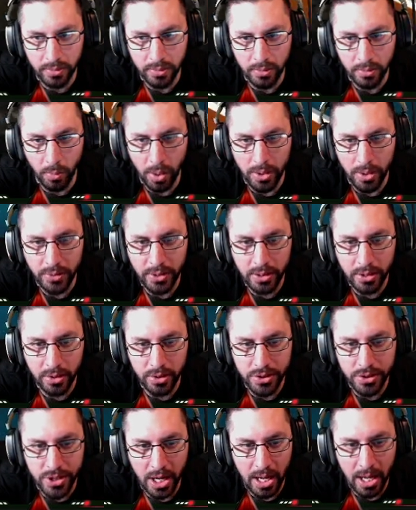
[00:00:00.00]
Well, you did a
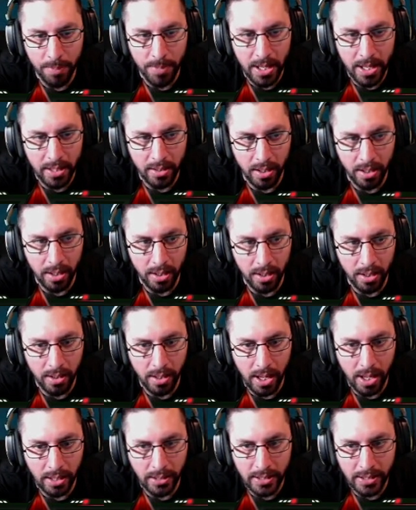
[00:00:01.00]
good job, man.
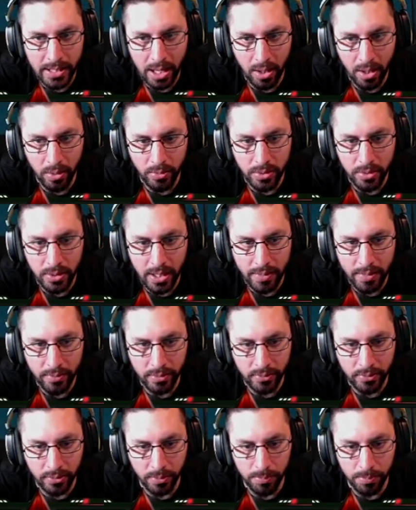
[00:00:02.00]
I like how you gave
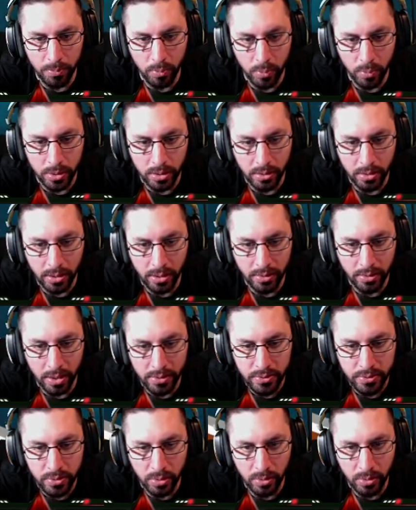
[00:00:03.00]
it some real
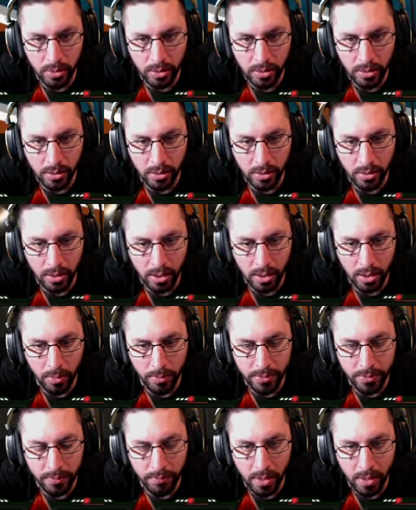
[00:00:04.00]
industrial look
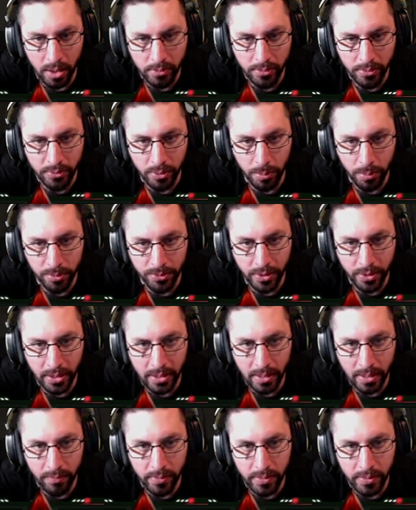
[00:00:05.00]
with the voxels, almost like
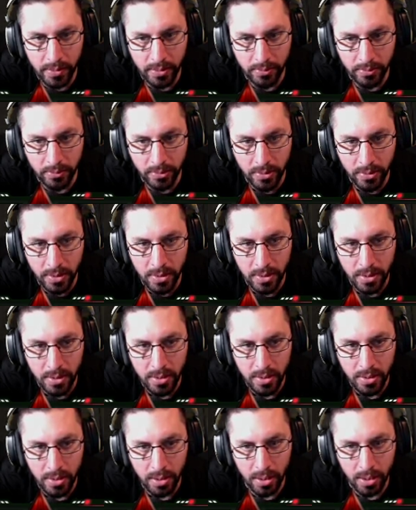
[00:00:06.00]
everything's
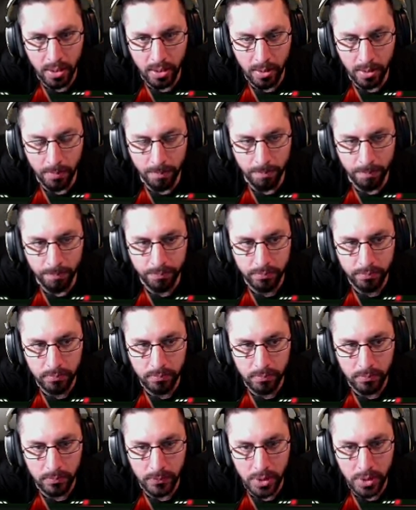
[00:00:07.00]
um,
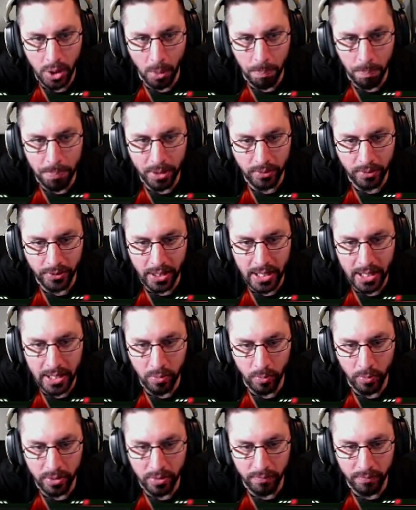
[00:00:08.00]
built in
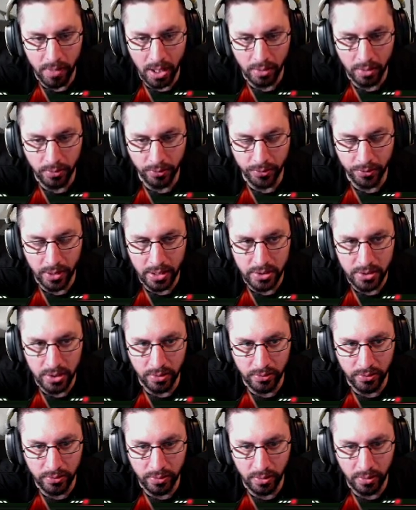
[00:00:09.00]
with the voxels, not
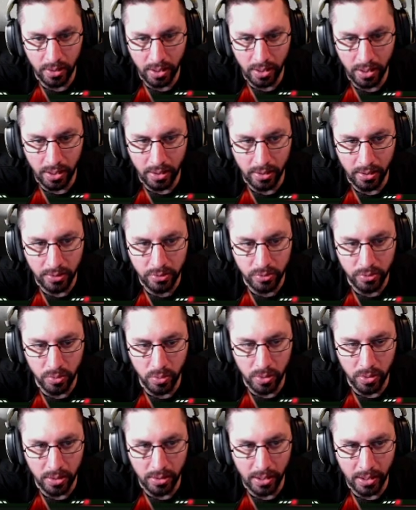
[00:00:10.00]
just
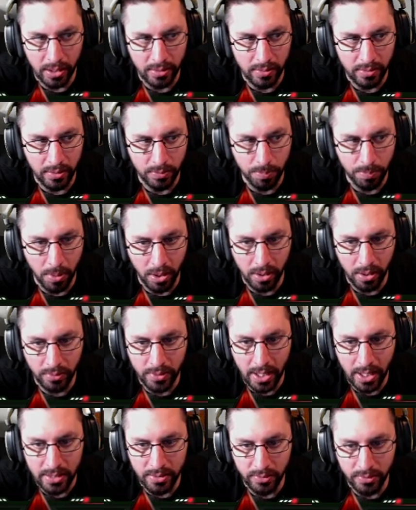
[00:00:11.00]
extruded like this part
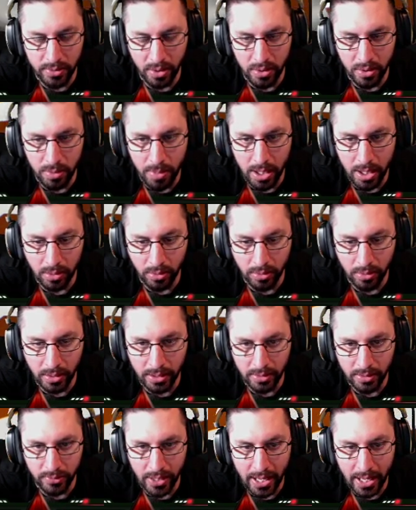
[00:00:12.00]
attaches here. You made it look like
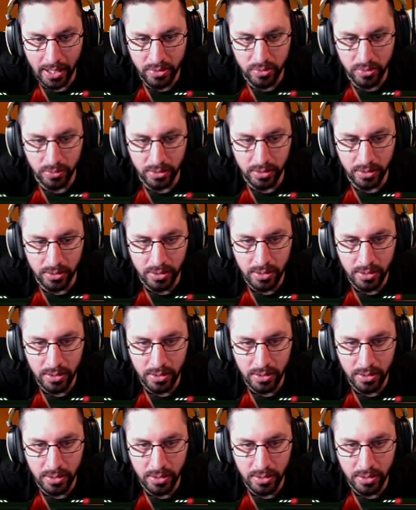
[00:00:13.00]
it's actually